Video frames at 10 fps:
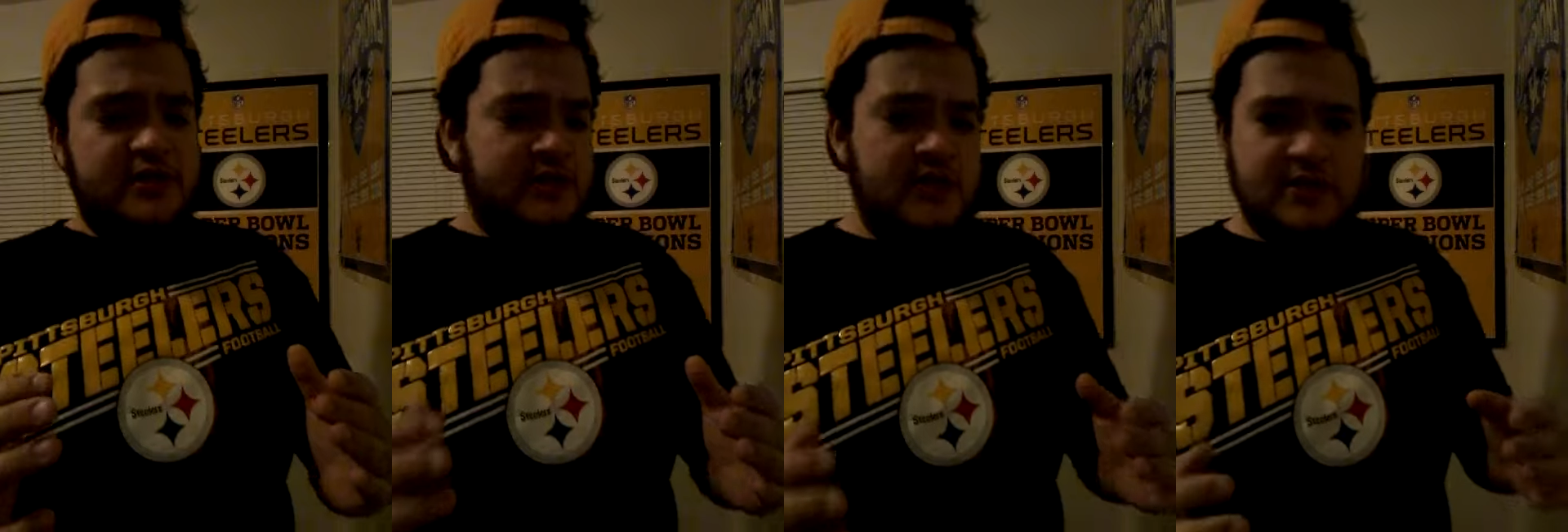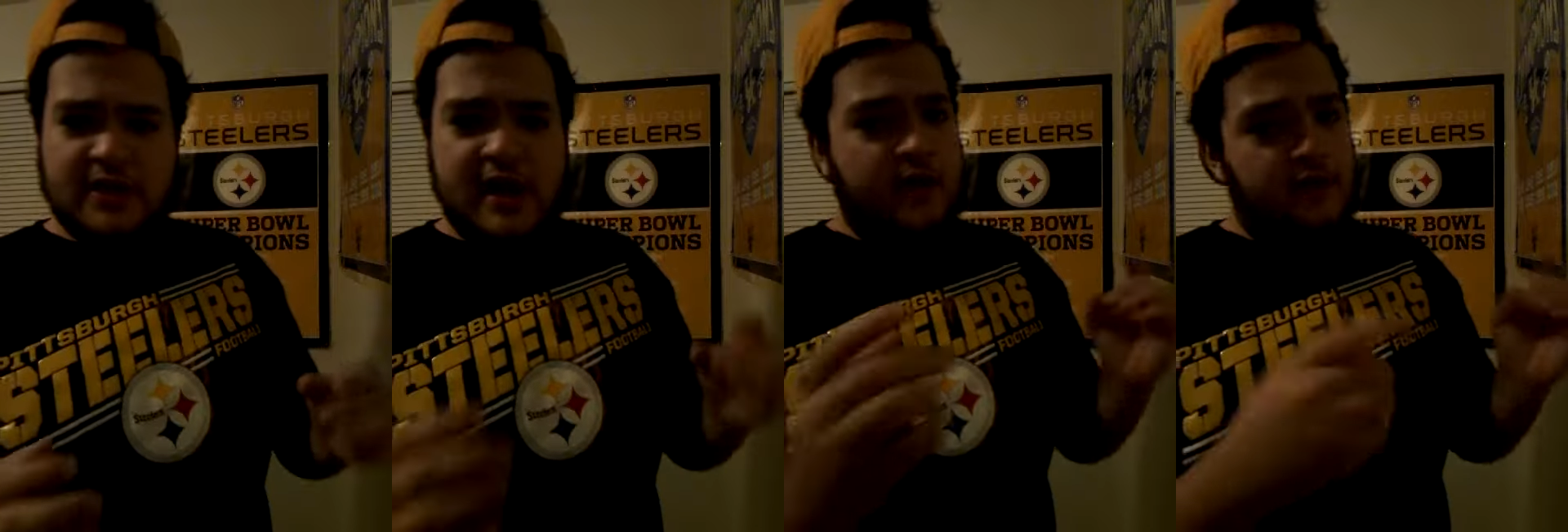this
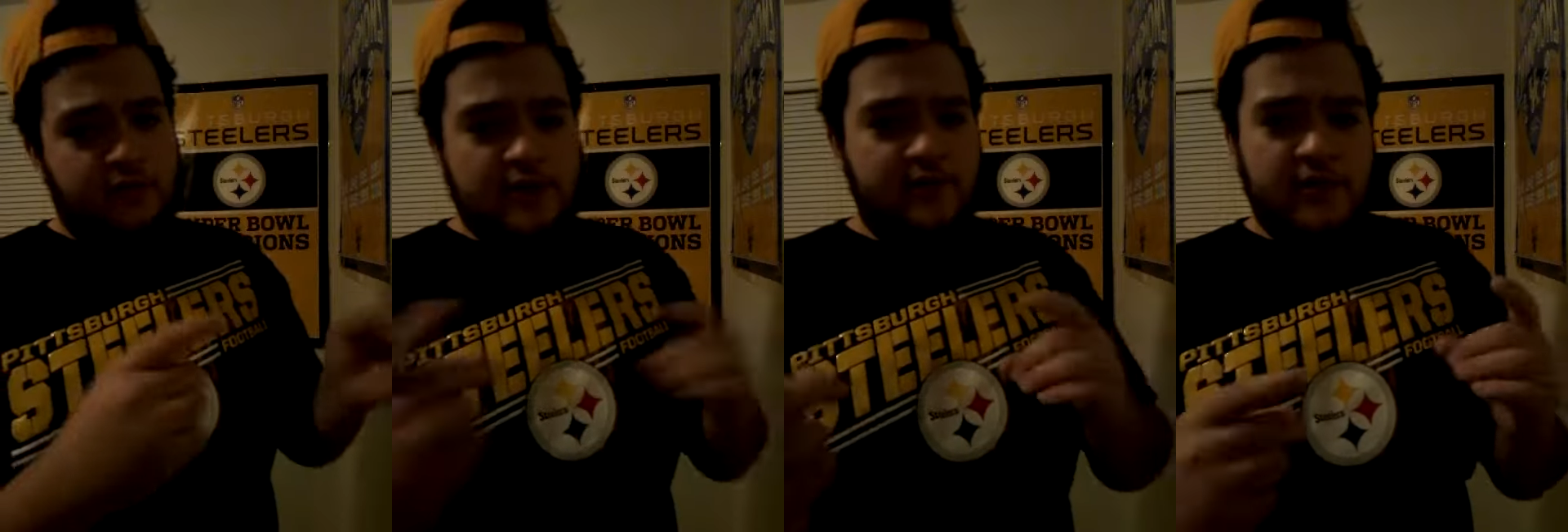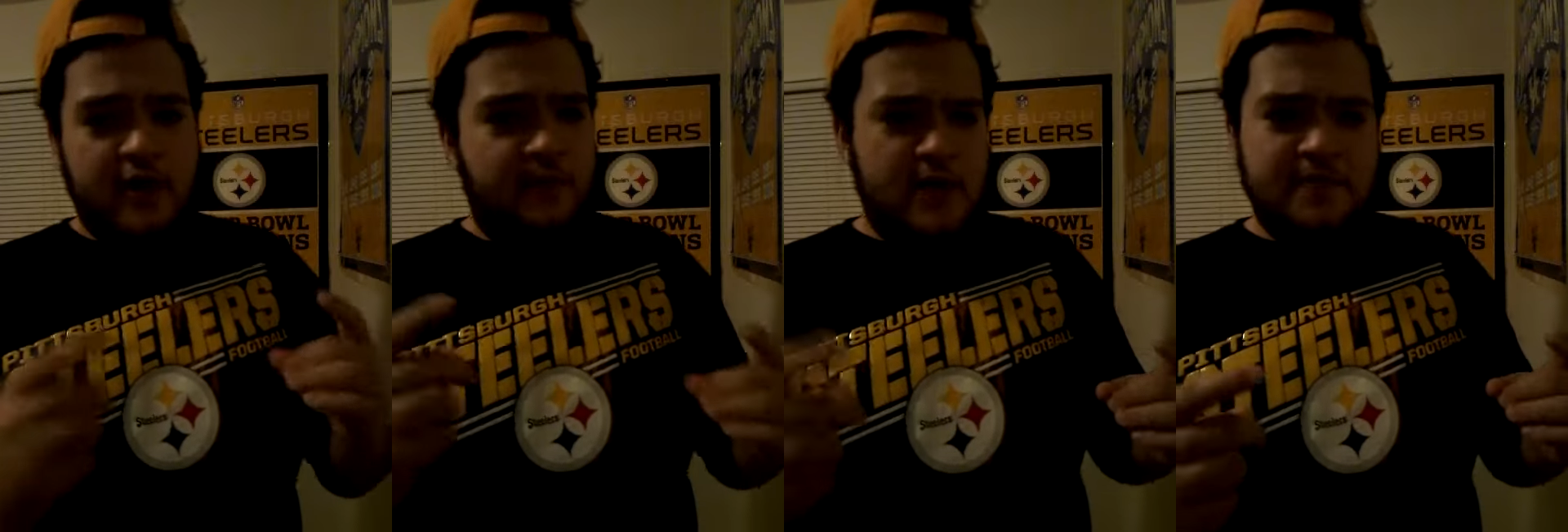season. I don't even know
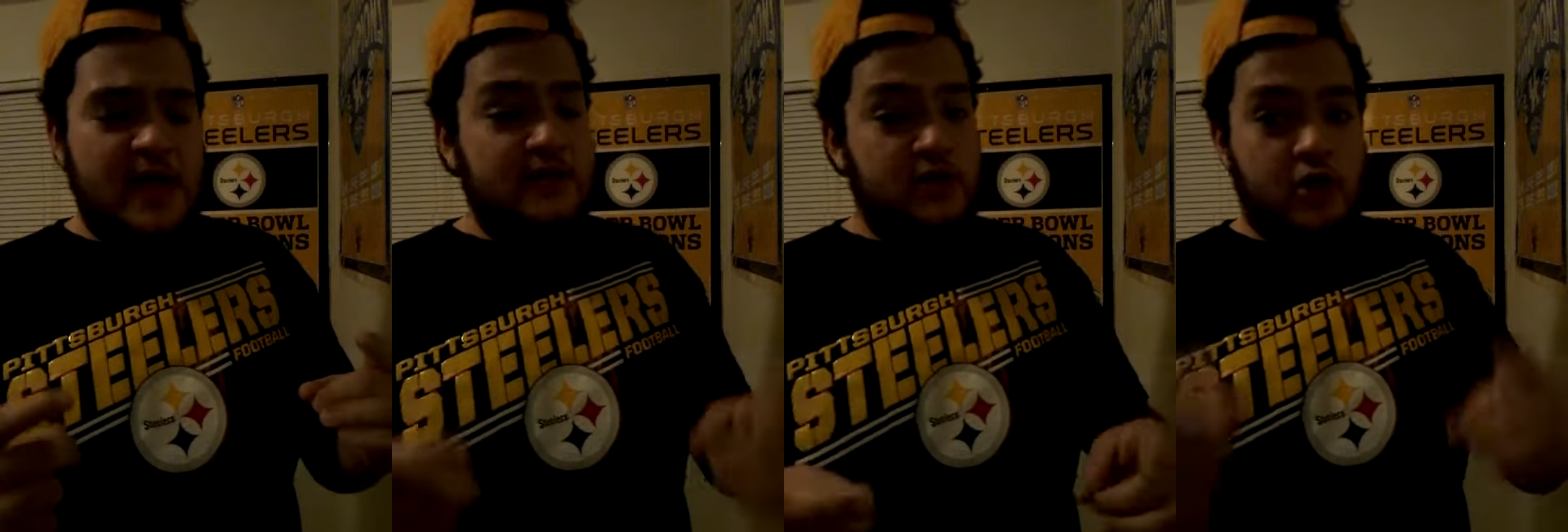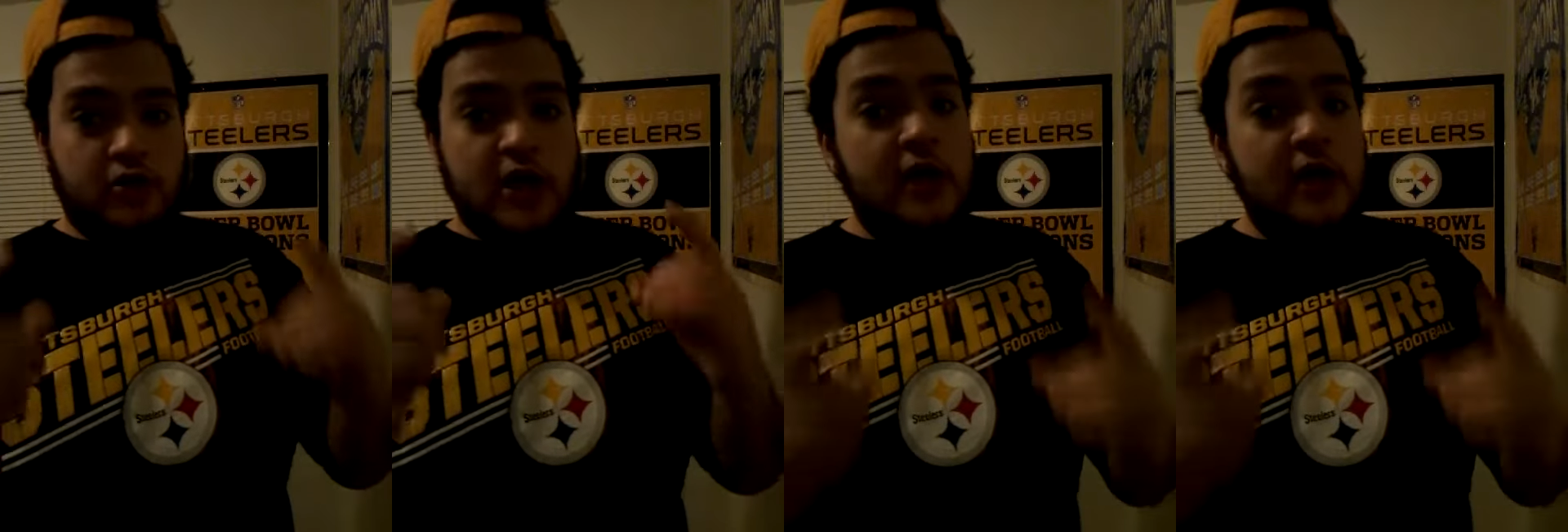how many passing yards.